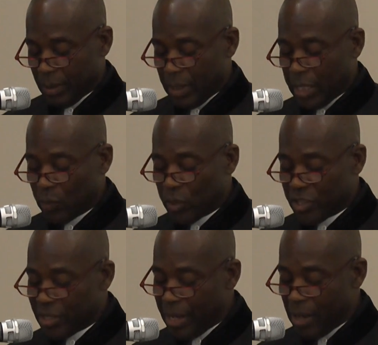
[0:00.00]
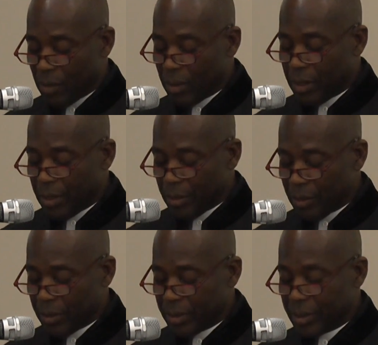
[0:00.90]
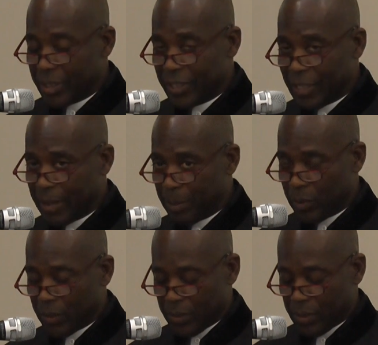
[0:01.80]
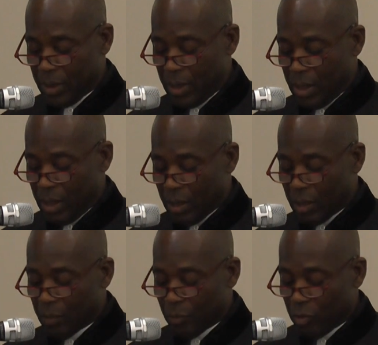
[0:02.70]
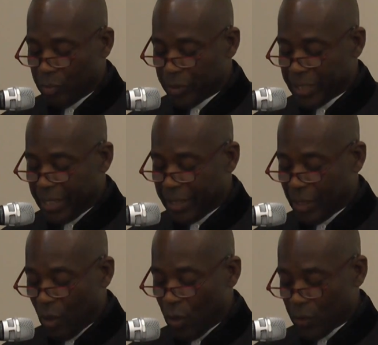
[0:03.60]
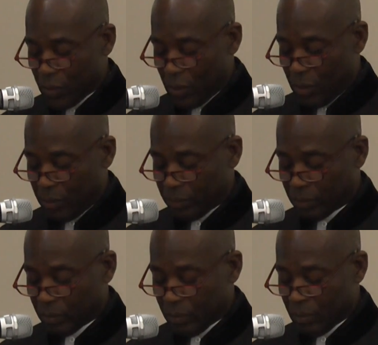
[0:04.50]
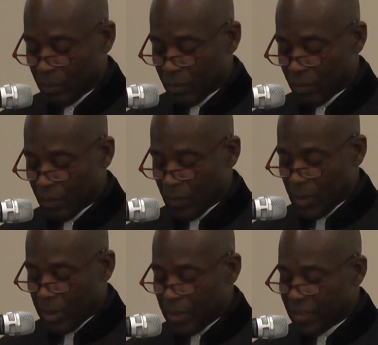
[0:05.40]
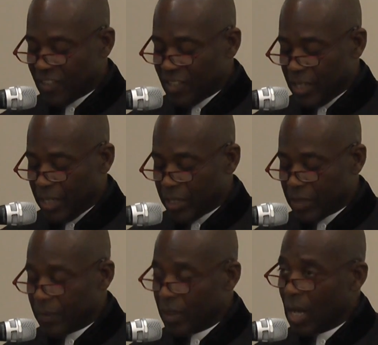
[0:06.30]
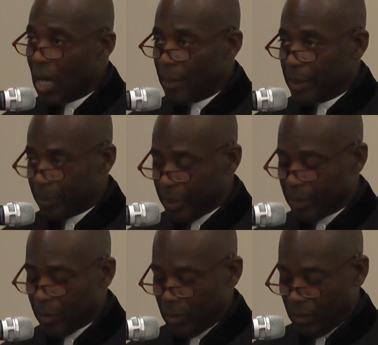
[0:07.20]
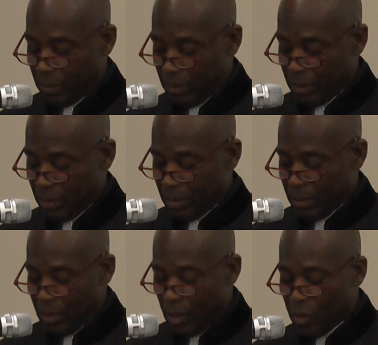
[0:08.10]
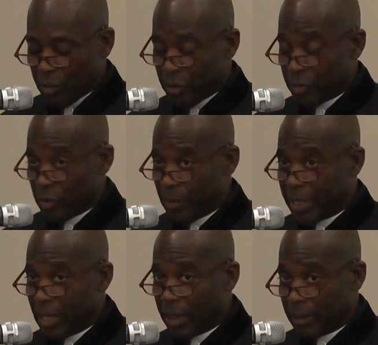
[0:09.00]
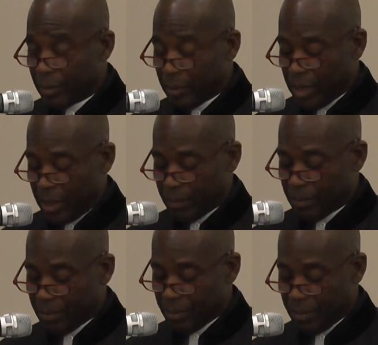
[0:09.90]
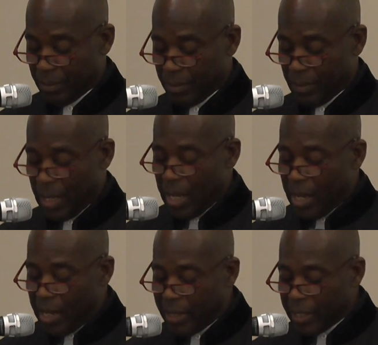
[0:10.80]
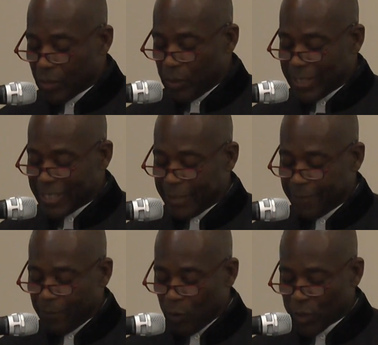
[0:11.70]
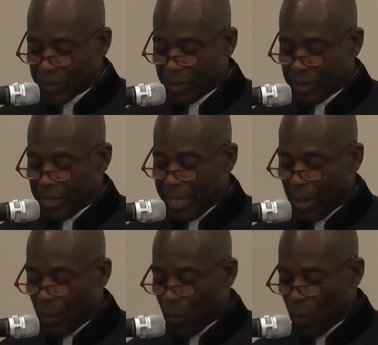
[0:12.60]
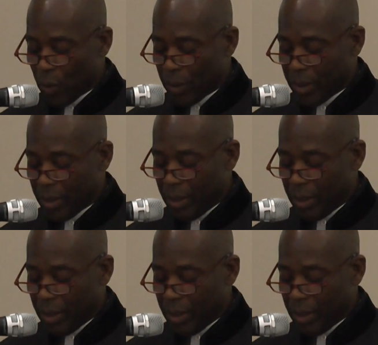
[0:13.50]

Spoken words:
and which now other disciples are promulgating also. This is the age of the common people, although you may not agree. And as we see forces at work